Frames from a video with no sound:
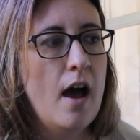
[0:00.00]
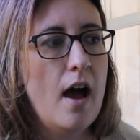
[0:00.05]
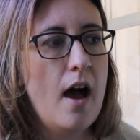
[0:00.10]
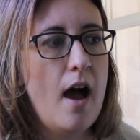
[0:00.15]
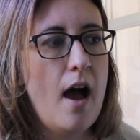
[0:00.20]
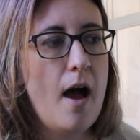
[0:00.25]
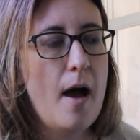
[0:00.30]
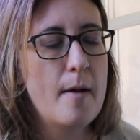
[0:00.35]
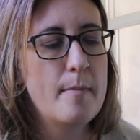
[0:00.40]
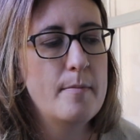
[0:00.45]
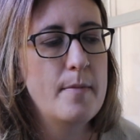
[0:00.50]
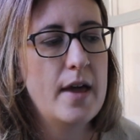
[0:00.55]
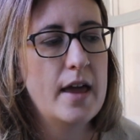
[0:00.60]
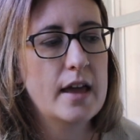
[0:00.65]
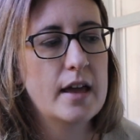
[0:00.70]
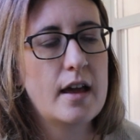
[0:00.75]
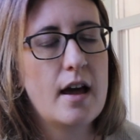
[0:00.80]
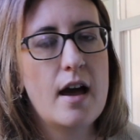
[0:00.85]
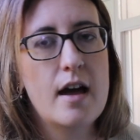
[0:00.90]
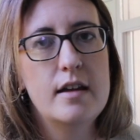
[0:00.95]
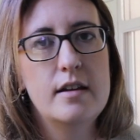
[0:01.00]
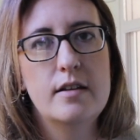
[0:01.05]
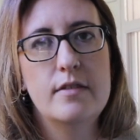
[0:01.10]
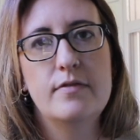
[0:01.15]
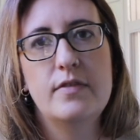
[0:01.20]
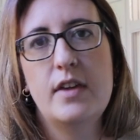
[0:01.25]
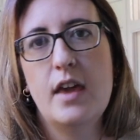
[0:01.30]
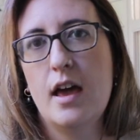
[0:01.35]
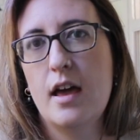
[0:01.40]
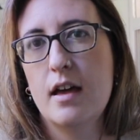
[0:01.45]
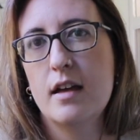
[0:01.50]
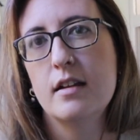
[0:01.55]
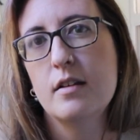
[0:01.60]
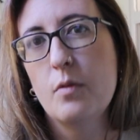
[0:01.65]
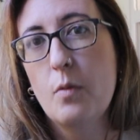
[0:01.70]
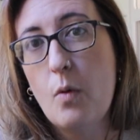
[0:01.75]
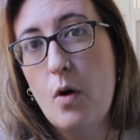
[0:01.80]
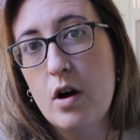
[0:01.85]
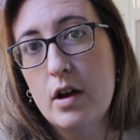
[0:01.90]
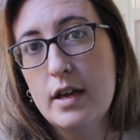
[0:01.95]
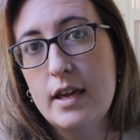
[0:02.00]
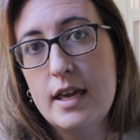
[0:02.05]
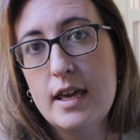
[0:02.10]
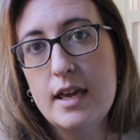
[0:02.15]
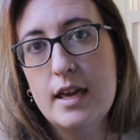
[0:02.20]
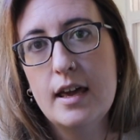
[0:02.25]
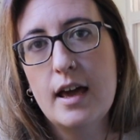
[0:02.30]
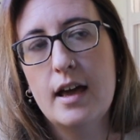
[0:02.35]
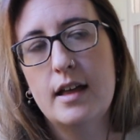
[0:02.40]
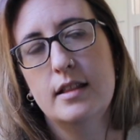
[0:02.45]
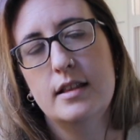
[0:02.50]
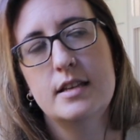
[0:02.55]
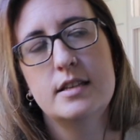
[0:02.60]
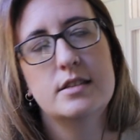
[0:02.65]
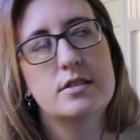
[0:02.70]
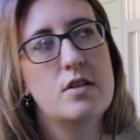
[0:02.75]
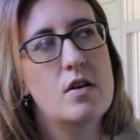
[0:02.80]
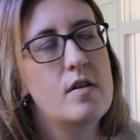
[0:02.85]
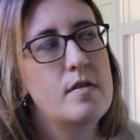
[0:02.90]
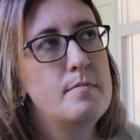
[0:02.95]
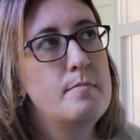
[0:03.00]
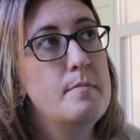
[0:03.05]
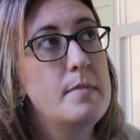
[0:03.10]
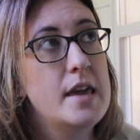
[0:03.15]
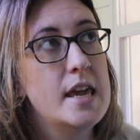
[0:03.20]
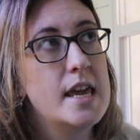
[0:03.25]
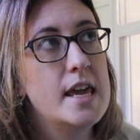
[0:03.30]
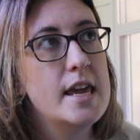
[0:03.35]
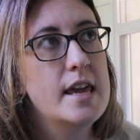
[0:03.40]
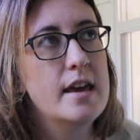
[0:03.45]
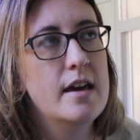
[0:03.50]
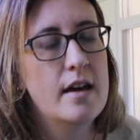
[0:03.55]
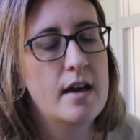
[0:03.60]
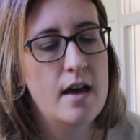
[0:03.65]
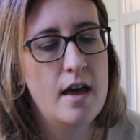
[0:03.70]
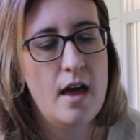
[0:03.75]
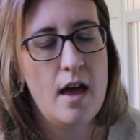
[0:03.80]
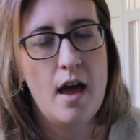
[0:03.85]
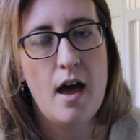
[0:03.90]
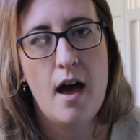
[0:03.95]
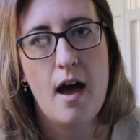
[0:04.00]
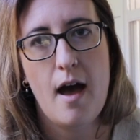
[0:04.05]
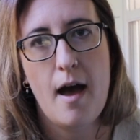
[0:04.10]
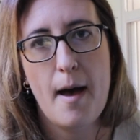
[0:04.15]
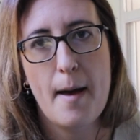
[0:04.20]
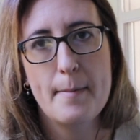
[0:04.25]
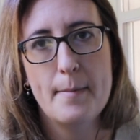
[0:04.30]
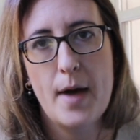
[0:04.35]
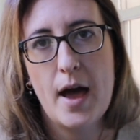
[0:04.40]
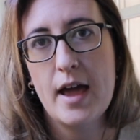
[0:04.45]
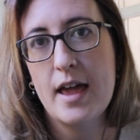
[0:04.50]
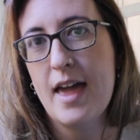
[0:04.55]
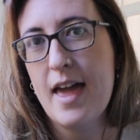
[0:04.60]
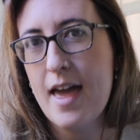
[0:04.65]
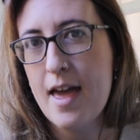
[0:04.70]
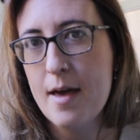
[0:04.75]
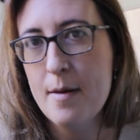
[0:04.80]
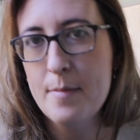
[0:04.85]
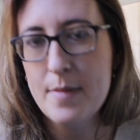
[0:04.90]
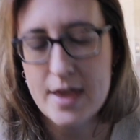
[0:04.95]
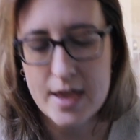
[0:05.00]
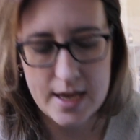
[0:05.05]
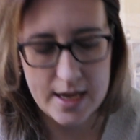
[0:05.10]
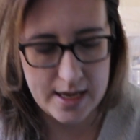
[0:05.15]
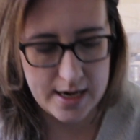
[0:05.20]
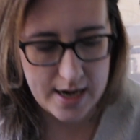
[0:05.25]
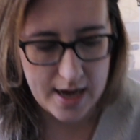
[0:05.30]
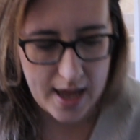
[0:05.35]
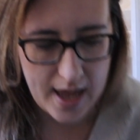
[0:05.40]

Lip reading: and kind of get wonky, at least on me. I am in